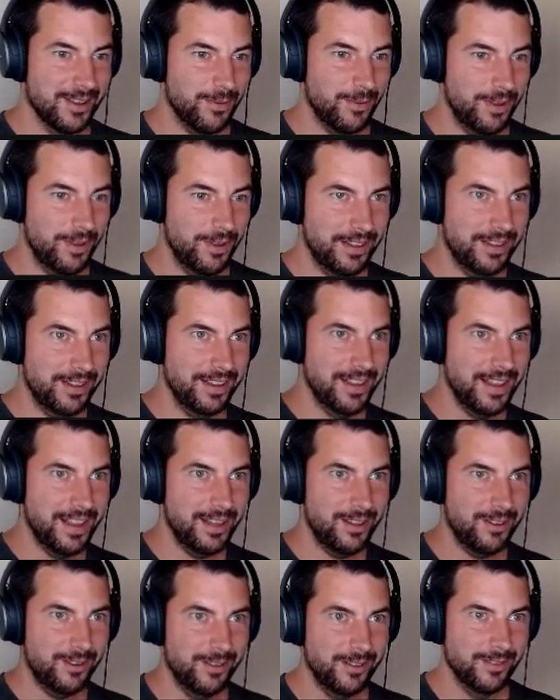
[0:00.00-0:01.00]
Well,
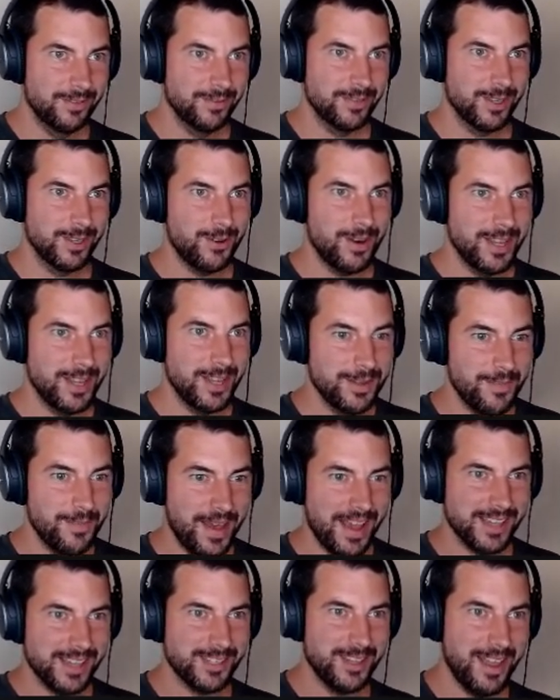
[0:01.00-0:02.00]
hello, Crazy
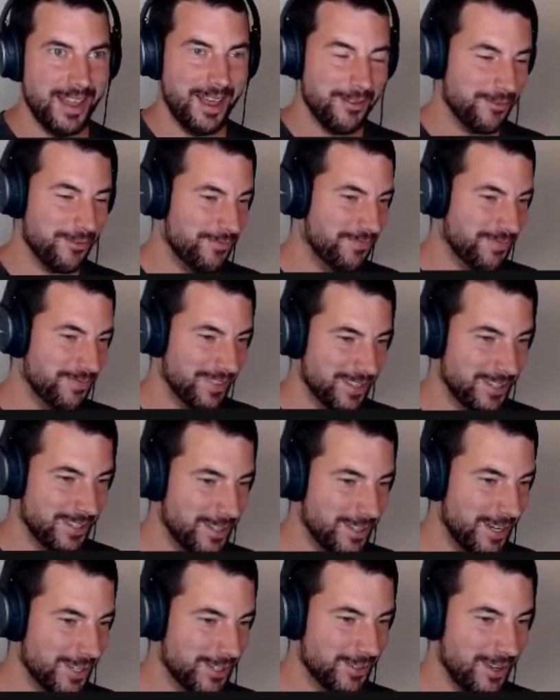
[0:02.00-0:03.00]
Mac staff. It's
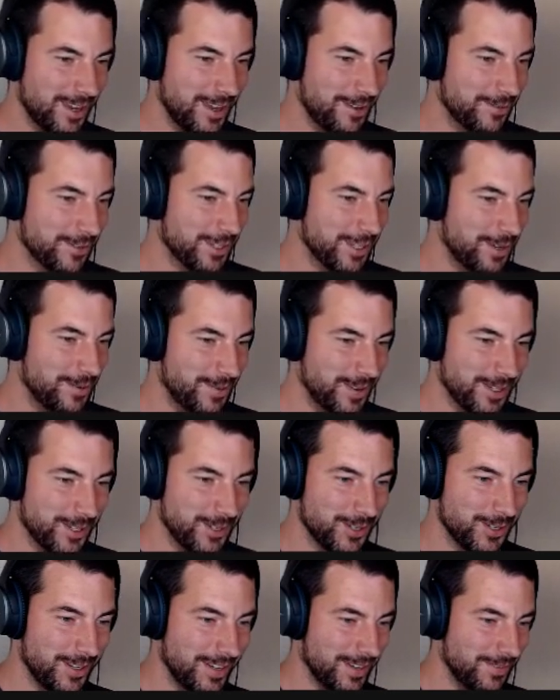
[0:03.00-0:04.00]
nice to have someone
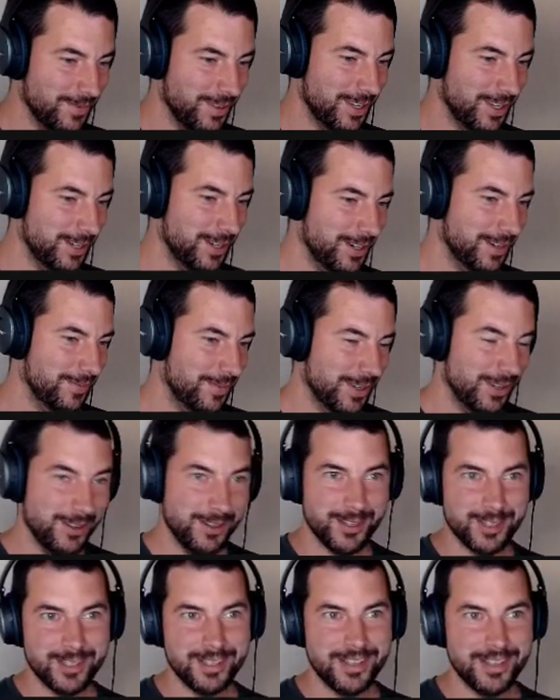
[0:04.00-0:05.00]
joining me here
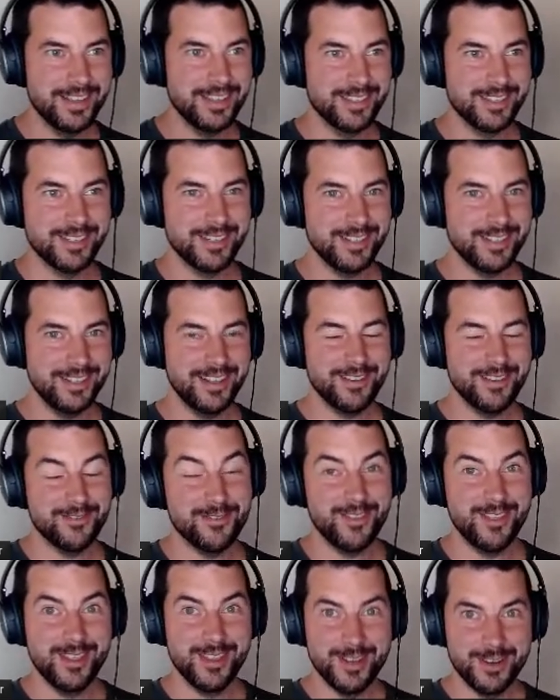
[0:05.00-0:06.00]
because I still have
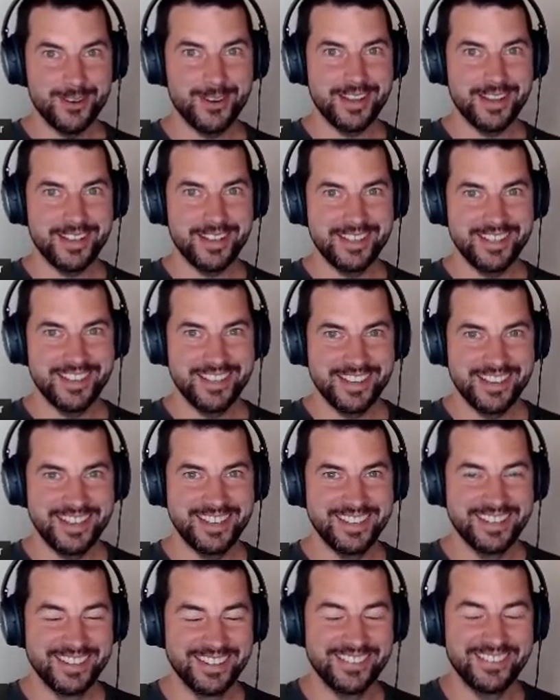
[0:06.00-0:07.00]
no idea
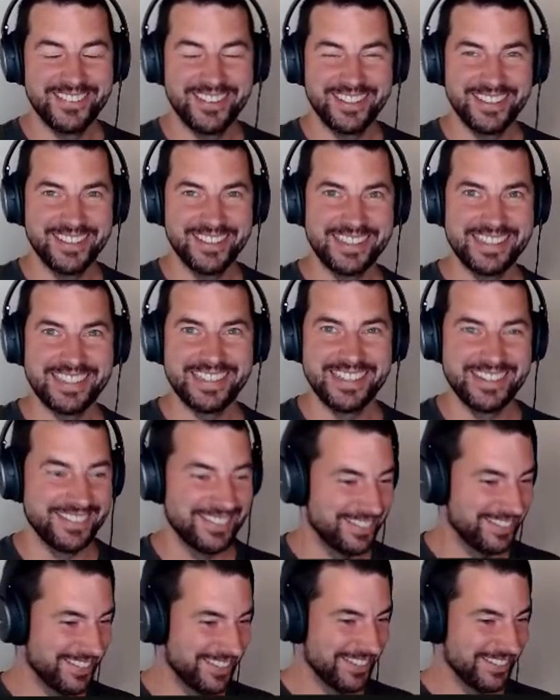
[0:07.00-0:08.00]
what I
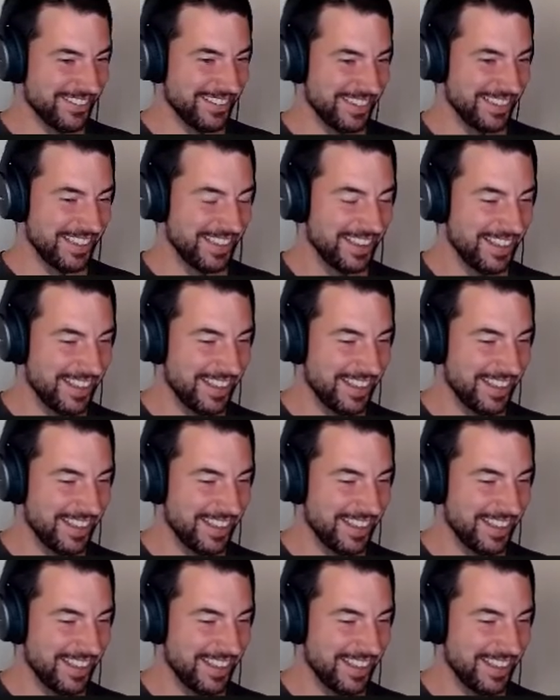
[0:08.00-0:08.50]
am doing.